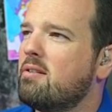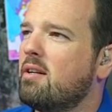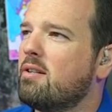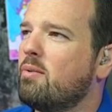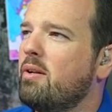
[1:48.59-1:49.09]

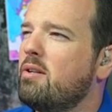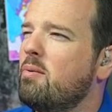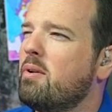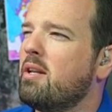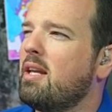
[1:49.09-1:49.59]
twenty-two,
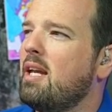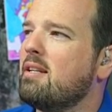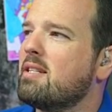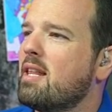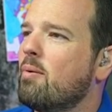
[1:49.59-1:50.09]
when the
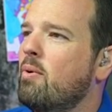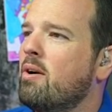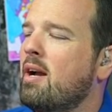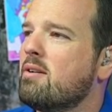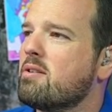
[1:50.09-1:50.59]
king sat in the
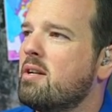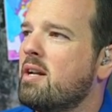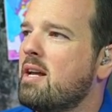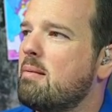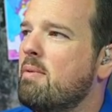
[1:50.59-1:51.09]
winter house in the
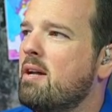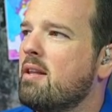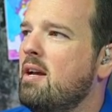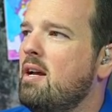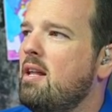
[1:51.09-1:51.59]
ninth month,